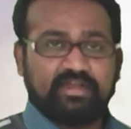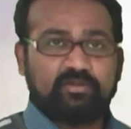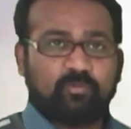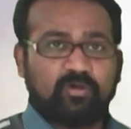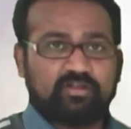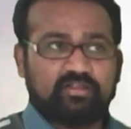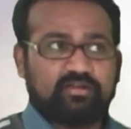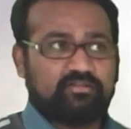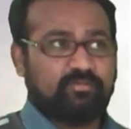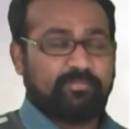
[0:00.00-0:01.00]
get
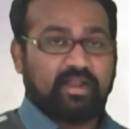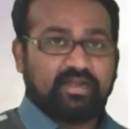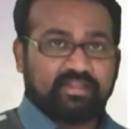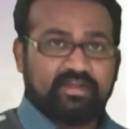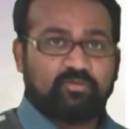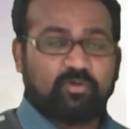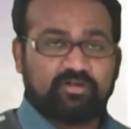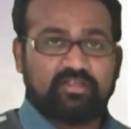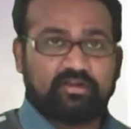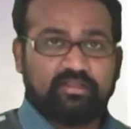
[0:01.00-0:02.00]
water, the plant get
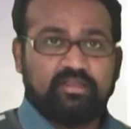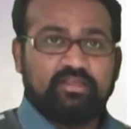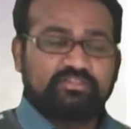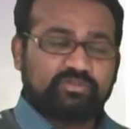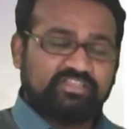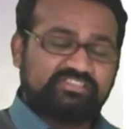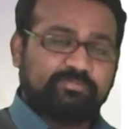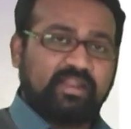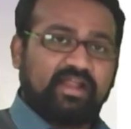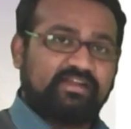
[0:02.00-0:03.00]
water. So these
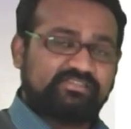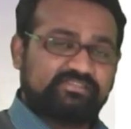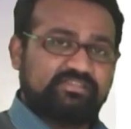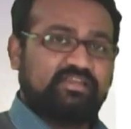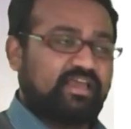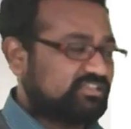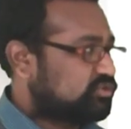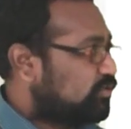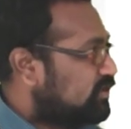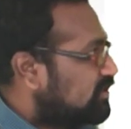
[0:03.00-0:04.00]
plants as
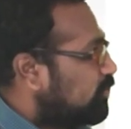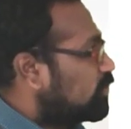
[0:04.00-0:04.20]
shown in the